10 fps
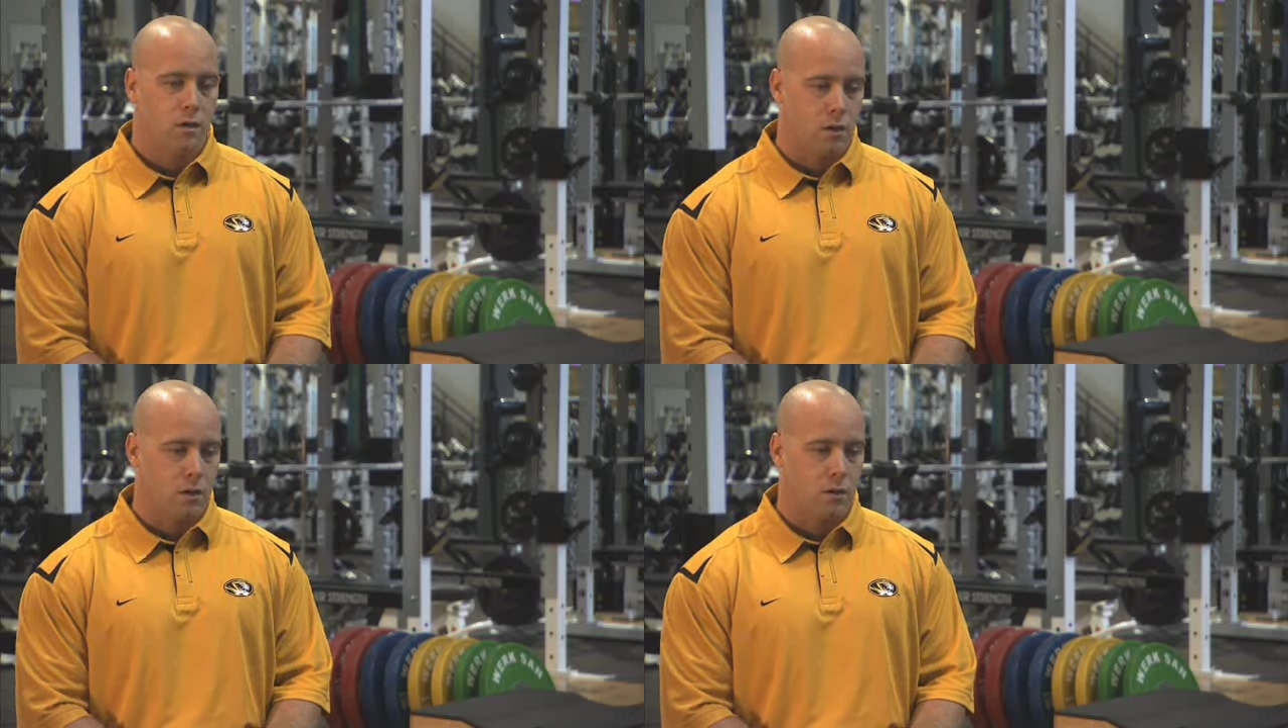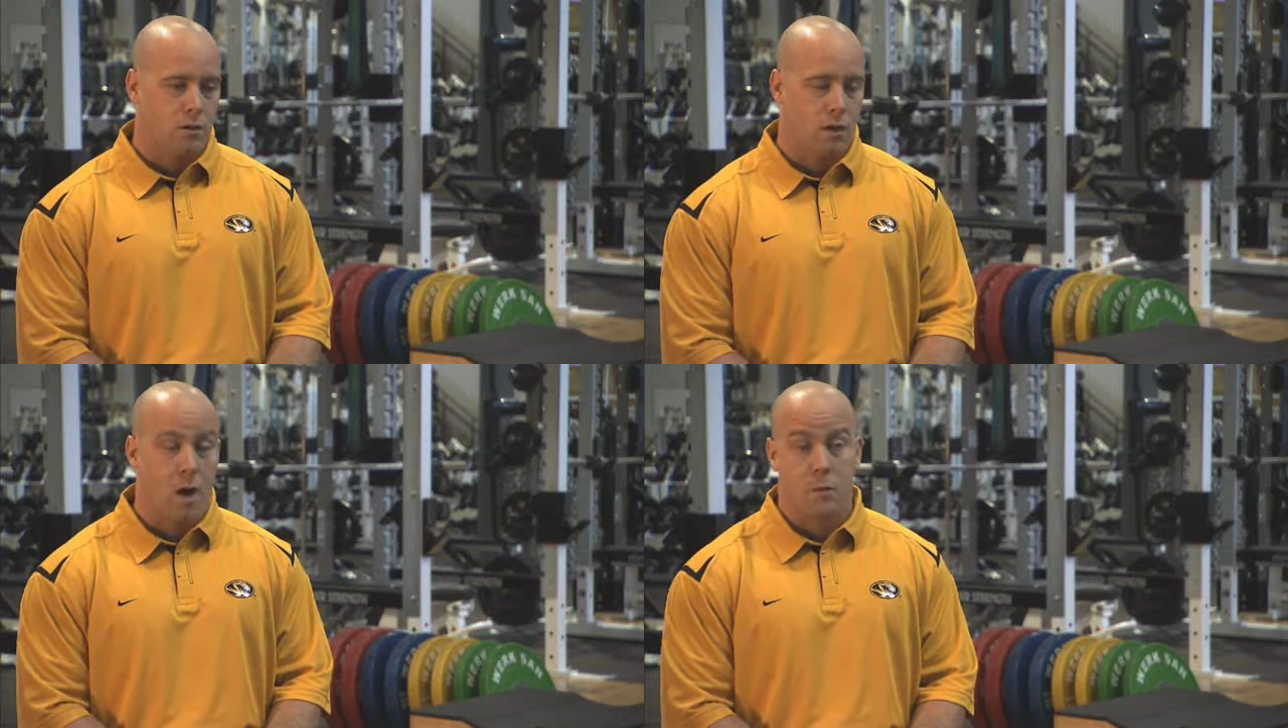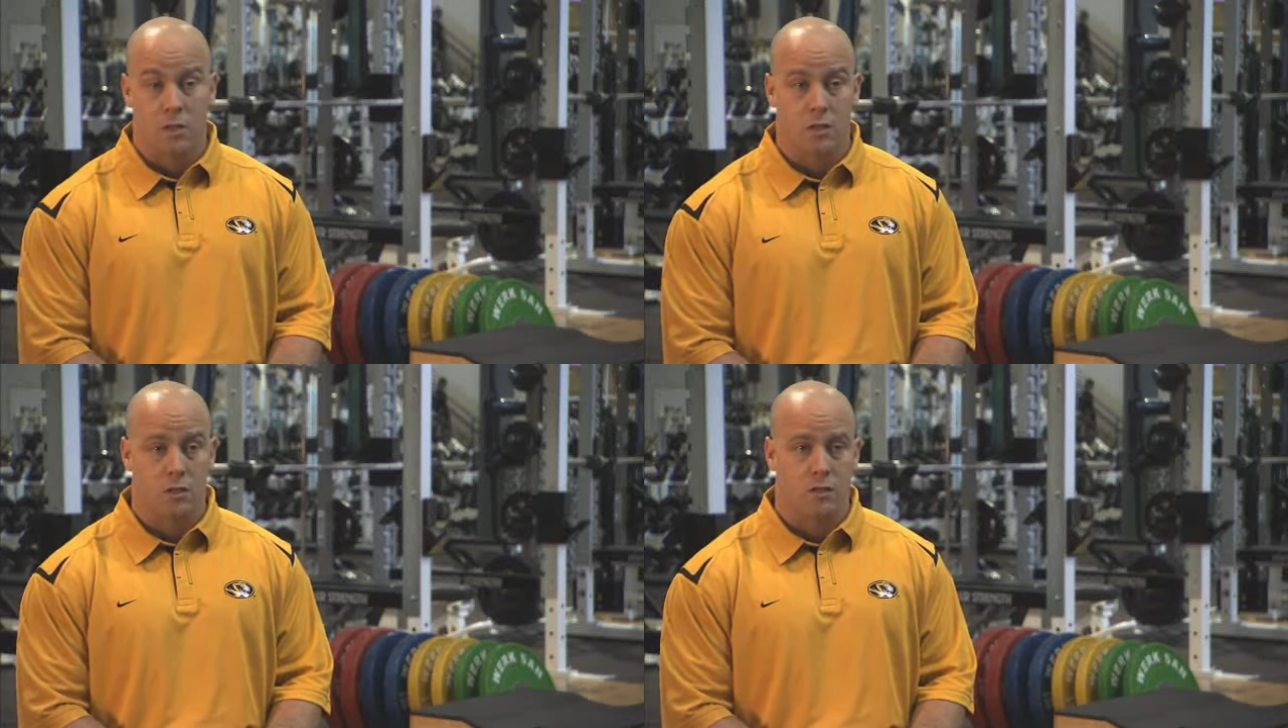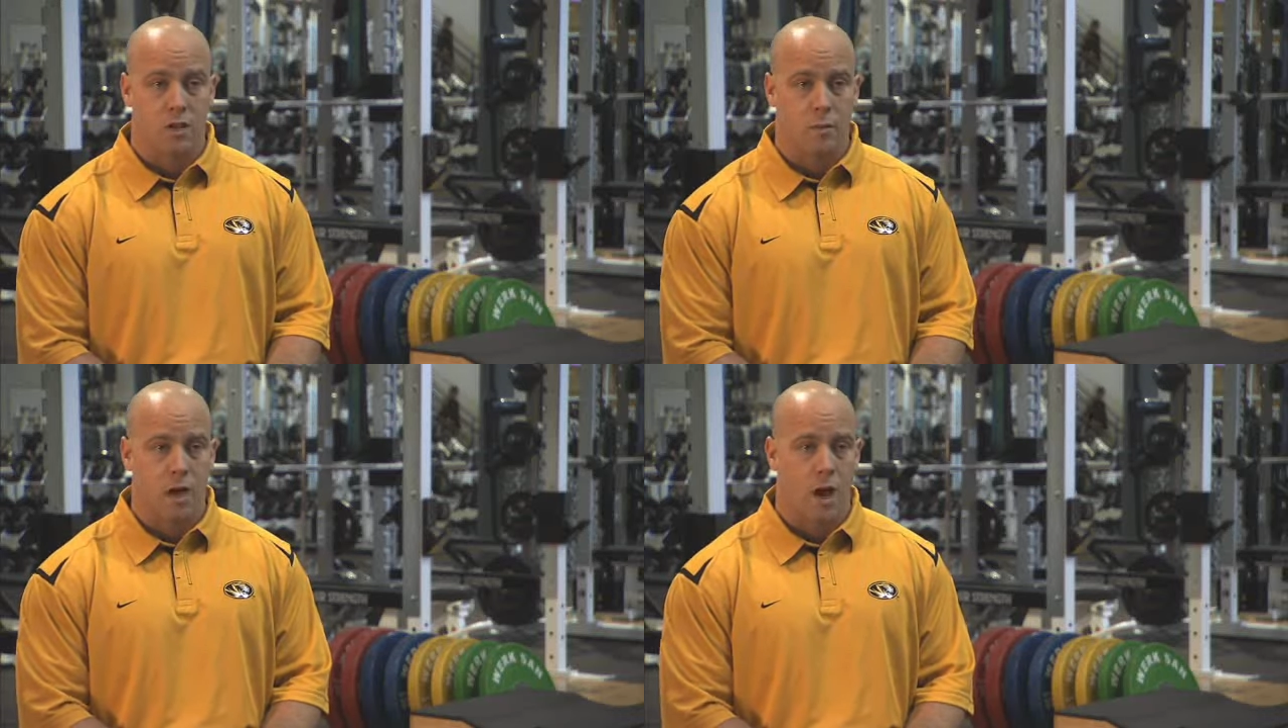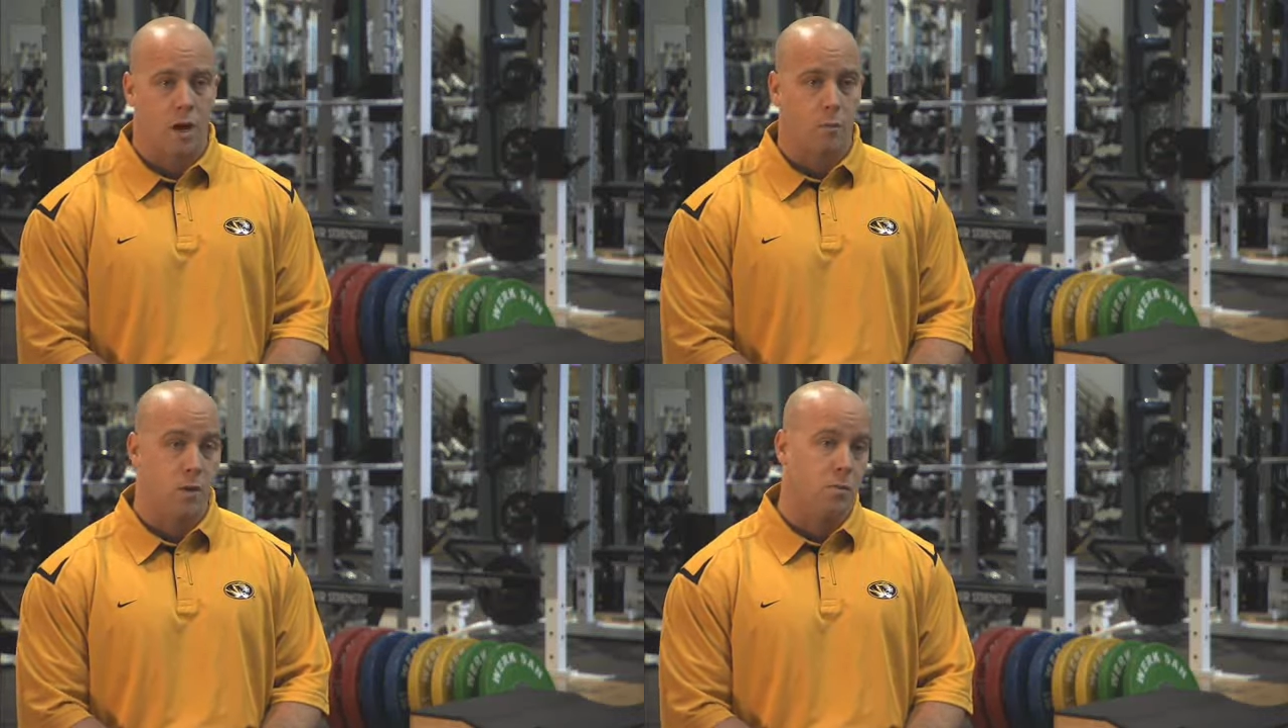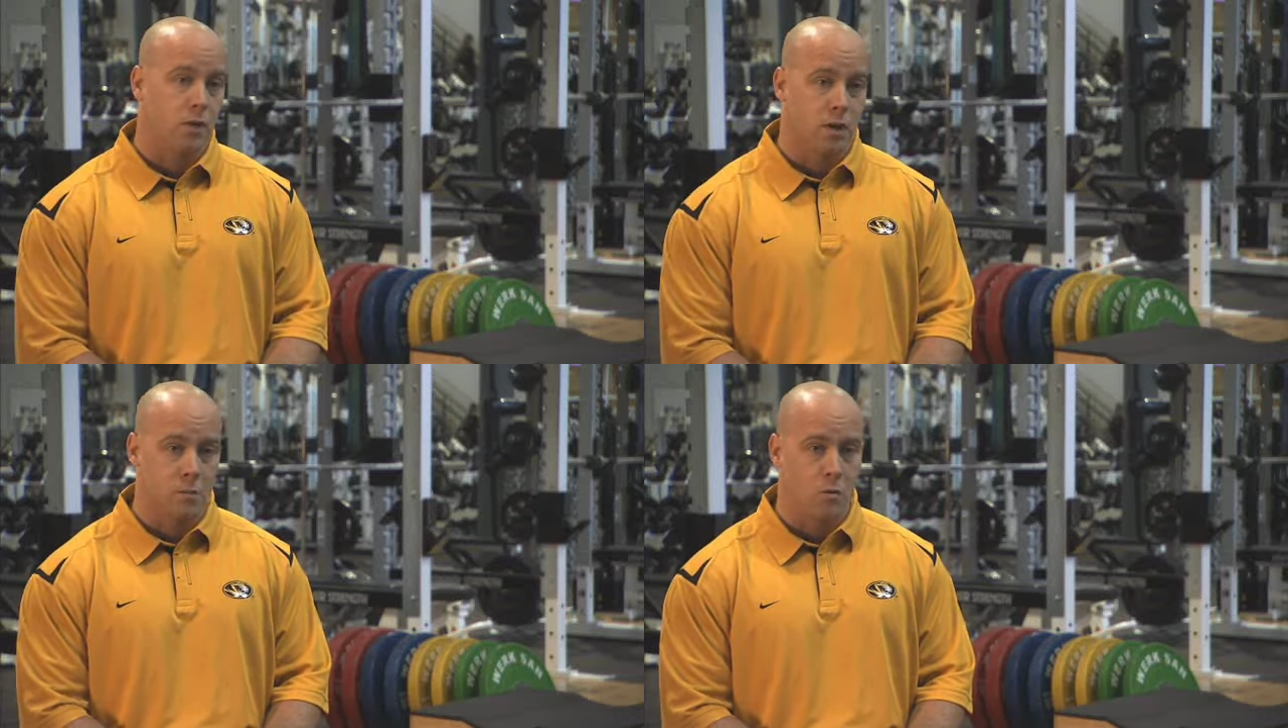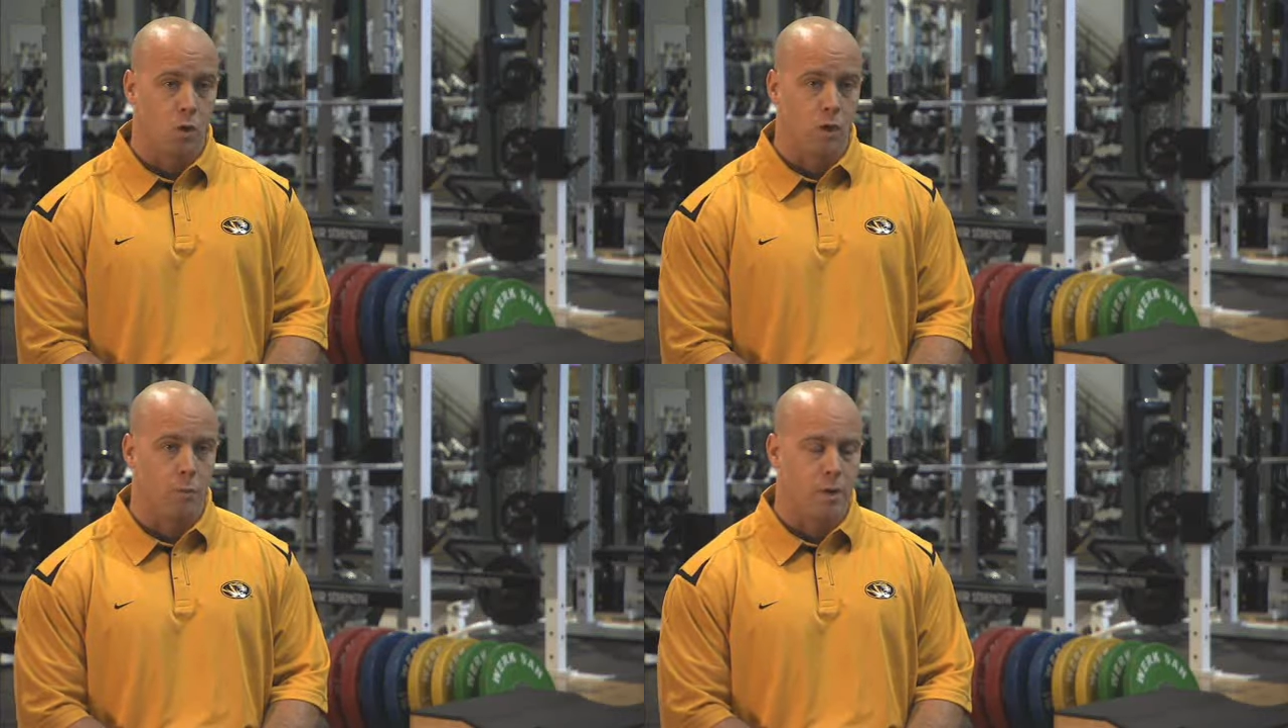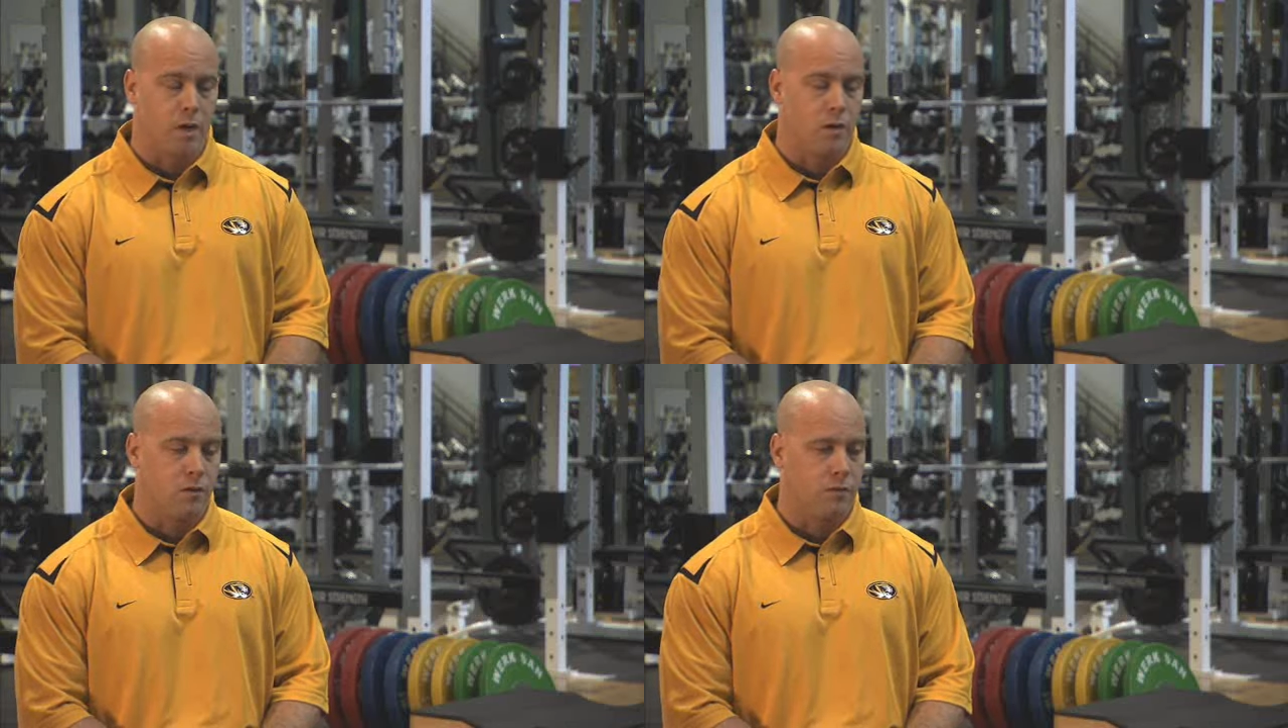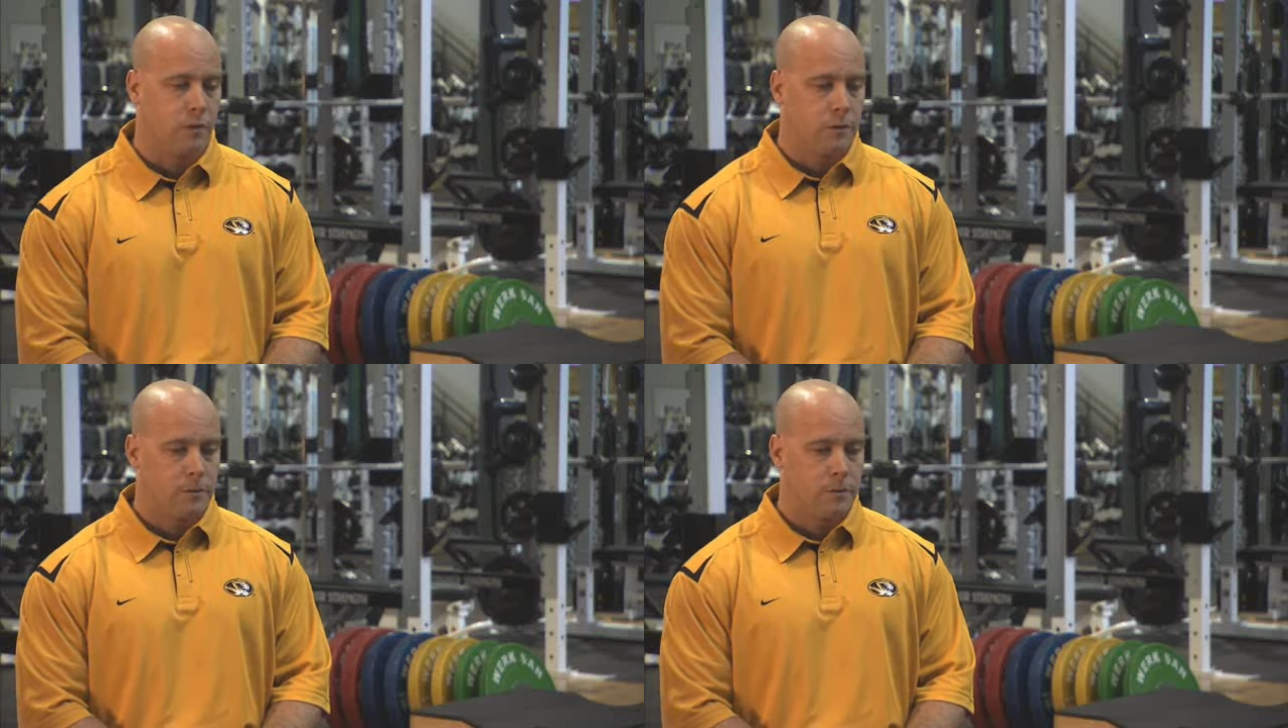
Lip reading: The competition is going to be higher. People are going to be more competitive.